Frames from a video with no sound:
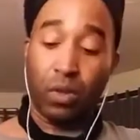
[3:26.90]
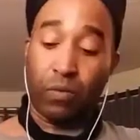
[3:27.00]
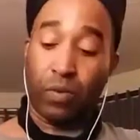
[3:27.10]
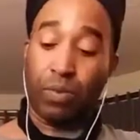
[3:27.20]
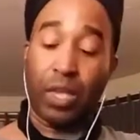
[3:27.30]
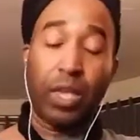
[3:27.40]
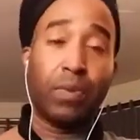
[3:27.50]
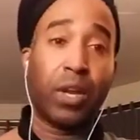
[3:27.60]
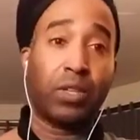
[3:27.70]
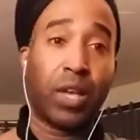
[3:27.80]
from the E
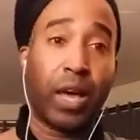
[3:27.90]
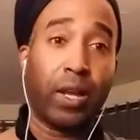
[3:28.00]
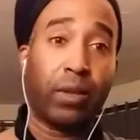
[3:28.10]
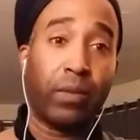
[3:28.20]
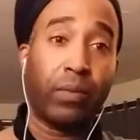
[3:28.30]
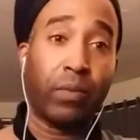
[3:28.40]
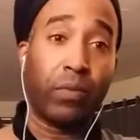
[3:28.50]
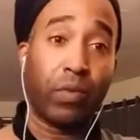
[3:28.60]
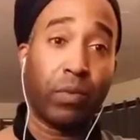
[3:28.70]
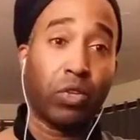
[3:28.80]
pentatonic
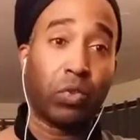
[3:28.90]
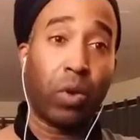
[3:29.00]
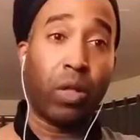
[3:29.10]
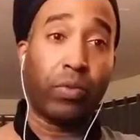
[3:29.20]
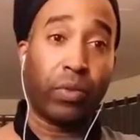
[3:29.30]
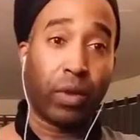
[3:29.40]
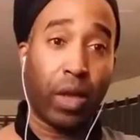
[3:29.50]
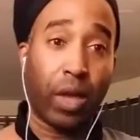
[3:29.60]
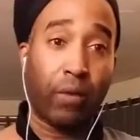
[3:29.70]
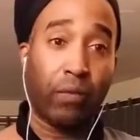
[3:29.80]
from your 12th
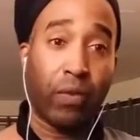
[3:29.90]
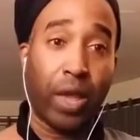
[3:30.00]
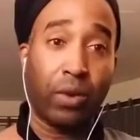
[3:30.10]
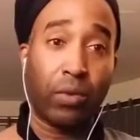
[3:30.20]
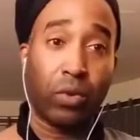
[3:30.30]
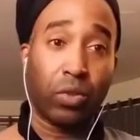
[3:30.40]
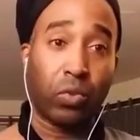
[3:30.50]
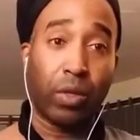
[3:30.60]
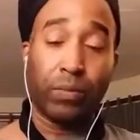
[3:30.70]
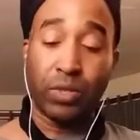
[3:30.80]
fret, or the
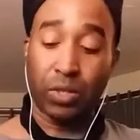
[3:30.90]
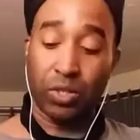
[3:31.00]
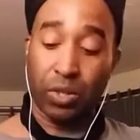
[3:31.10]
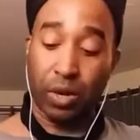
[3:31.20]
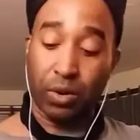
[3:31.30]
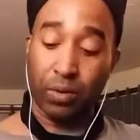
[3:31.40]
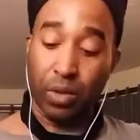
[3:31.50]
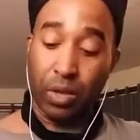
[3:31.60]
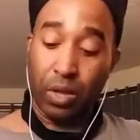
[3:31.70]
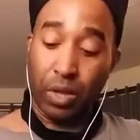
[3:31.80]
12th position there.
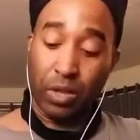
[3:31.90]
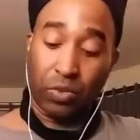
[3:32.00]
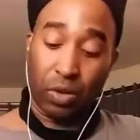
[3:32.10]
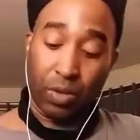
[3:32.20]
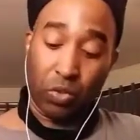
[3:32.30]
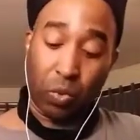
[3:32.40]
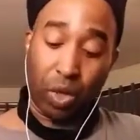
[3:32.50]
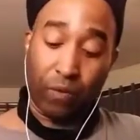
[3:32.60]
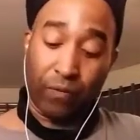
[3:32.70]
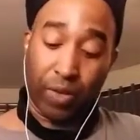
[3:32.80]
It's going to be
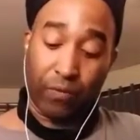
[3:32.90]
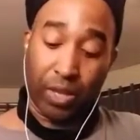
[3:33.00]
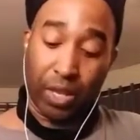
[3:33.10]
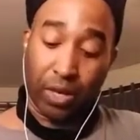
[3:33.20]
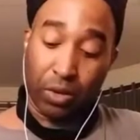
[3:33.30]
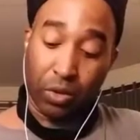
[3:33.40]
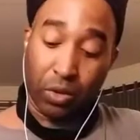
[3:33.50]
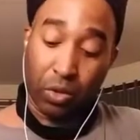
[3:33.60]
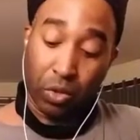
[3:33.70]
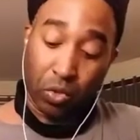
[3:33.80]
12, 15,
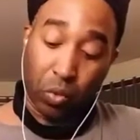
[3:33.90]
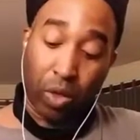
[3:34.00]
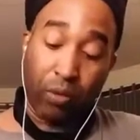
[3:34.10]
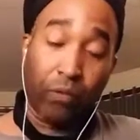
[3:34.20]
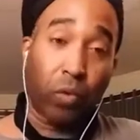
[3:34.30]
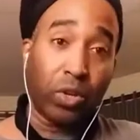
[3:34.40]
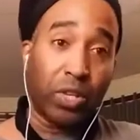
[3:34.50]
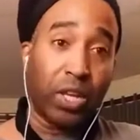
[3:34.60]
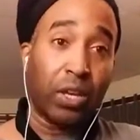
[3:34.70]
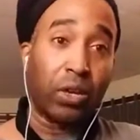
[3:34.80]
12,
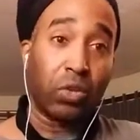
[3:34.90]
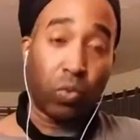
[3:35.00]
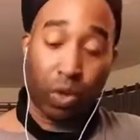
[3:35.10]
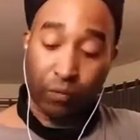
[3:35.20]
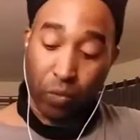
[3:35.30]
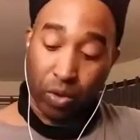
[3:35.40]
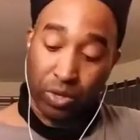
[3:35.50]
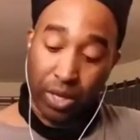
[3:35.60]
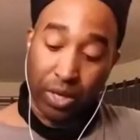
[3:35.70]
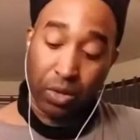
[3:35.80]
14, 12,
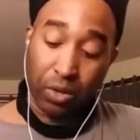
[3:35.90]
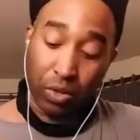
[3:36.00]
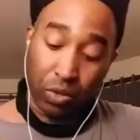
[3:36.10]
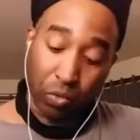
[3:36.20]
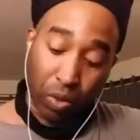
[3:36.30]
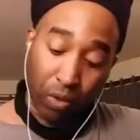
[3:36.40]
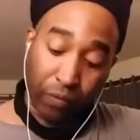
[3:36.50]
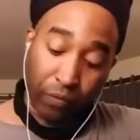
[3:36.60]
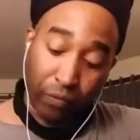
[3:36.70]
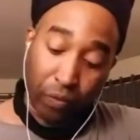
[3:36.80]
14, 12,
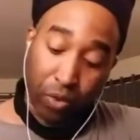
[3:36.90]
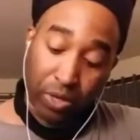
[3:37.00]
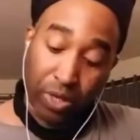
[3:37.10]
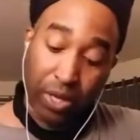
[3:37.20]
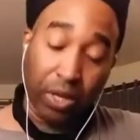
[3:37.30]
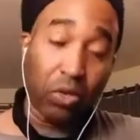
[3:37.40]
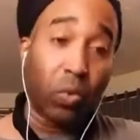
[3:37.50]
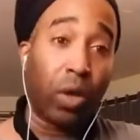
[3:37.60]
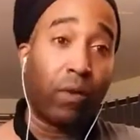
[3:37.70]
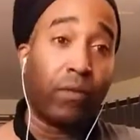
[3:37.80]
14,
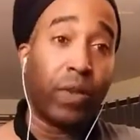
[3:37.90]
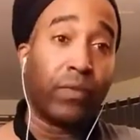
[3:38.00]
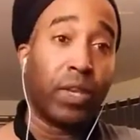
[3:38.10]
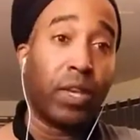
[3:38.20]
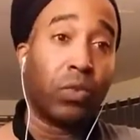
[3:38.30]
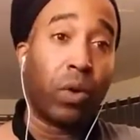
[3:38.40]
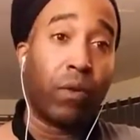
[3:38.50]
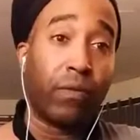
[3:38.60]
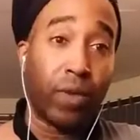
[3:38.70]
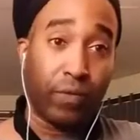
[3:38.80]
12, 15, 12,
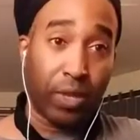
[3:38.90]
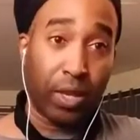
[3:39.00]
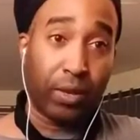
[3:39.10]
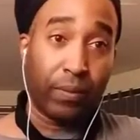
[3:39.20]
15.